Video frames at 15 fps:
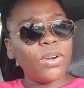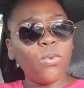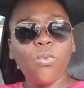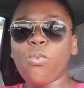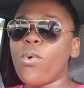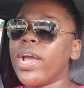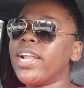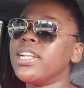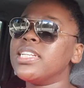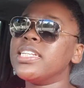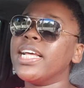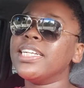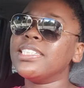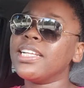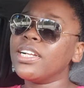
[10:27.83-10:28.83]
When
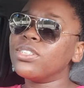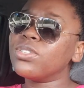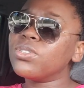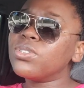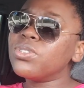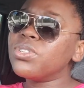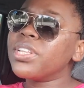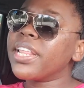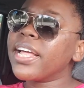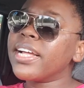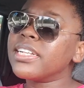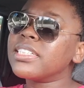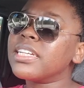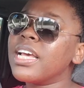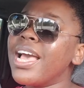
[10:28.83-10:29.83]
did I start to do
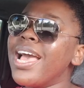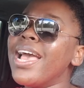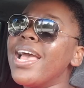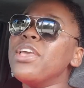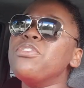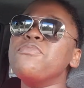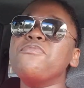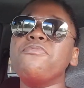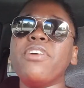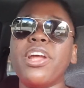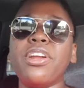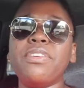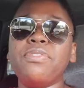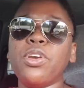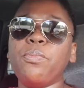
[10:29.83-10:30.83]
that?
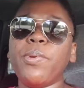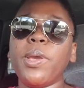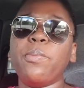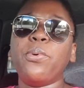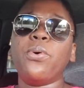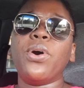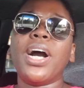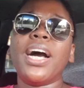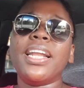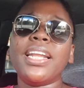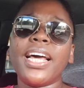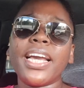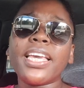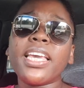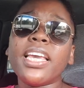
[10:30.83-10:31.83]
Very few people are
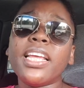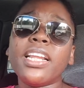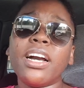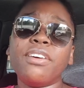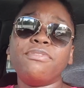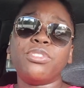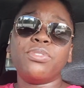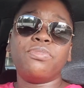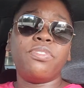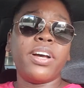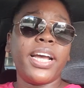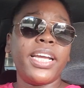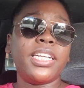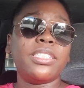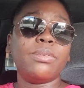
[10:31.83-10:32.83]
lucky enough to
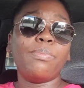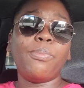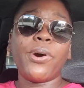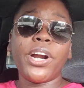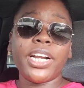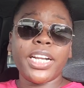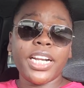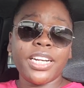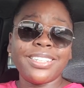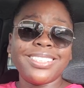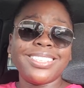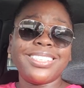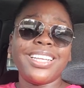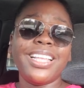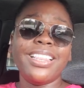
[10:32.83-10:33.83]
find
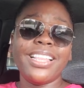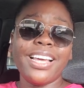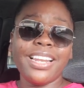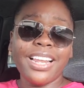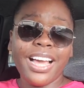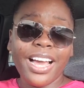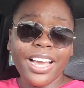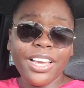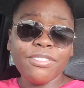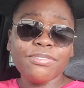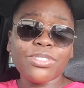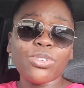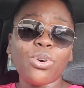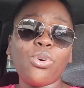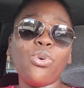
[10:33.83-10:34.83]
partners in their
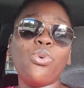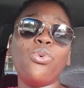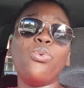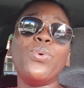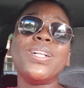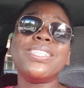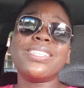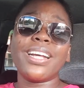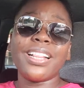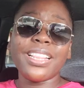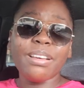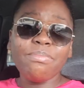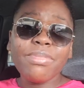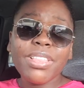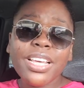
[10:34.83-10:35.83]
lives who will tell
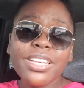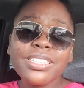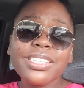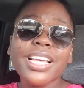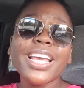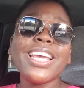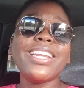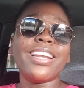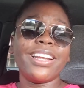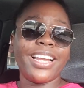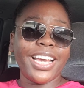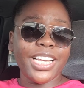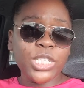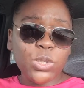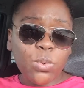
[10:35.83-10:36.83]
them this in a
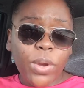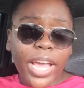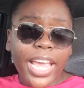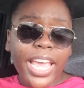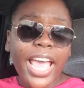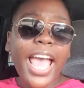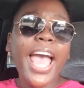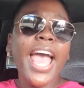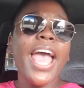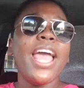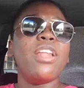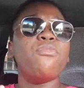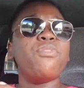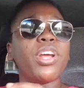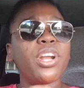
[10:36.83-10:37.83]
nice way,
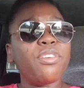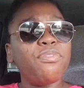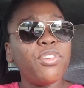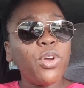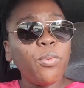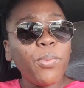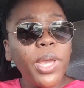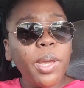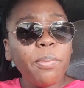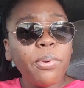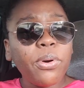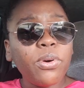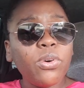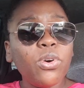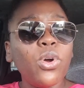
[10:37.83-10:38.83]
and very few
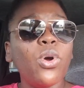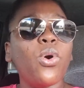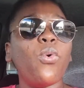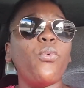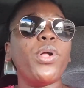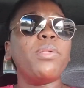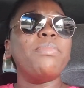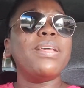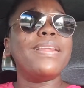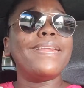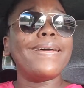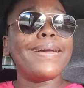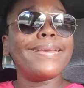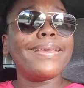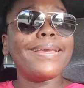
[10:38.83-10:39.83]
people will be
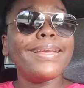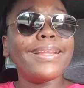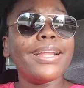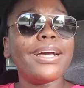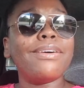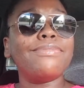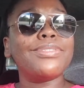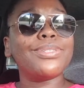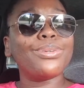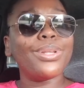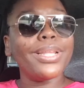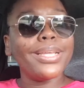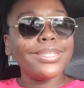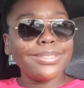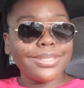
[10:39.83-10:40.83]
lucky enough to
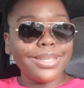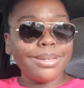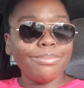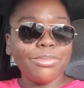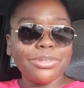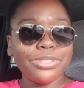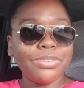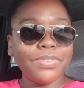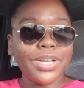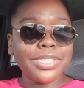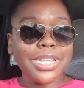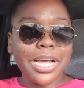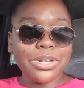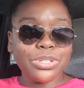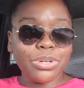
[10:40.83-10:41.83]
listen. Most of
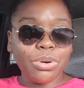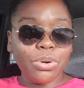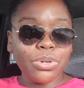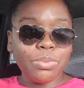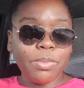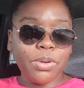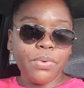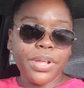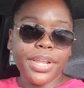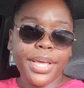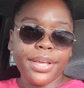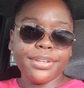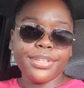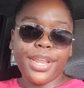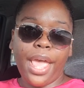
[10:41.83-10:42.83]
us are told, but we're
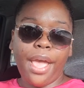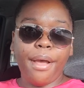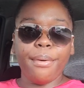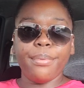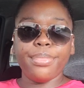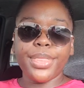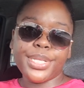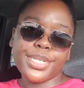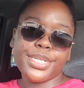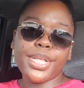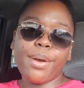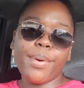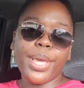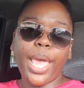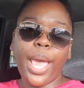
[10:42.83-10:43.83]
like, no, this is
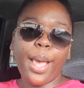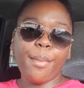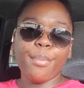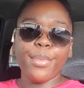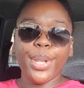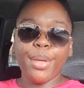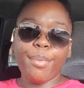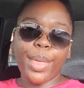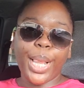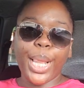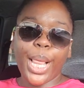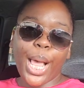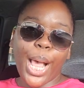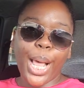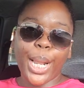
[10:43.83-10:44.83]
how I am. Leave me
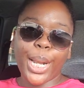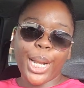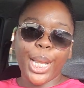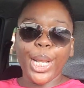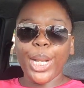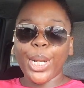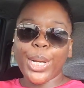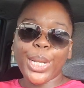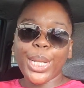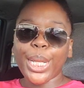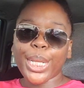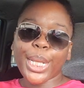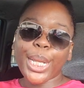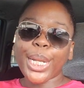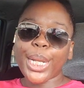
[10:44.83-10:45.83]
alone. You know
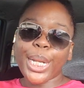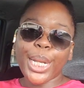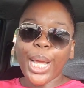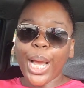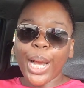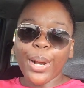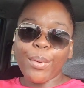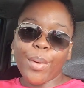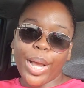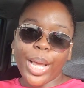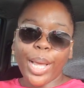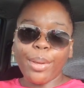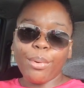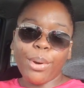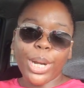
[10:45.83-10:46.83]
this all along. Why
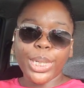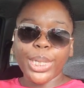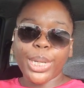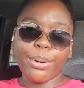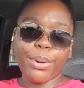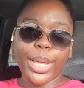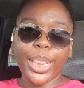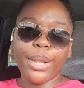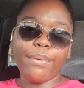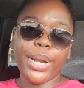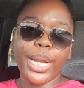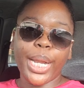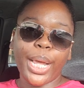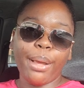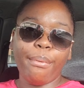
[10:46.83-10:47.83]
are you acting crazy
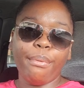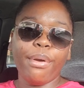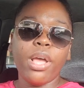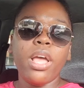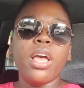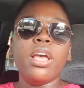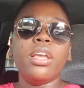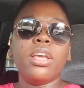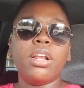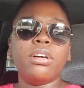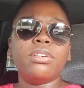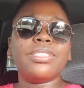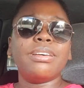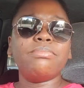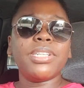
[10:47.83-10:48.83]
right now?
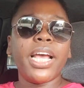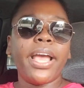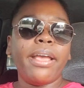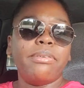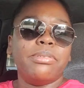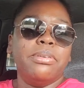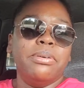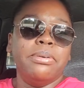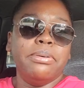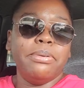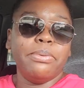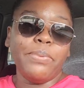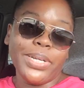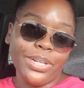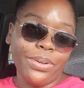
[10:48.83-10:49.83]
Sometimes
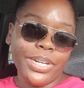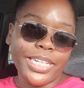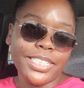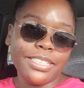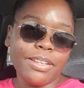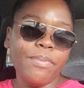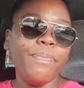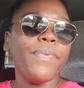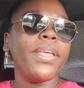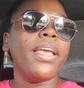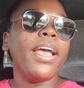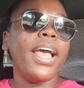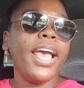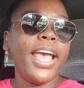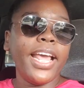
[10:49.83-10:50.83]
we don't listen.
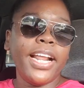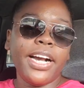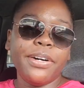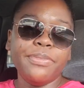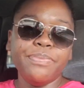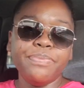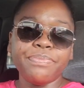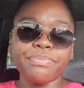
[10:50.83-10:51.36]
Anyhow,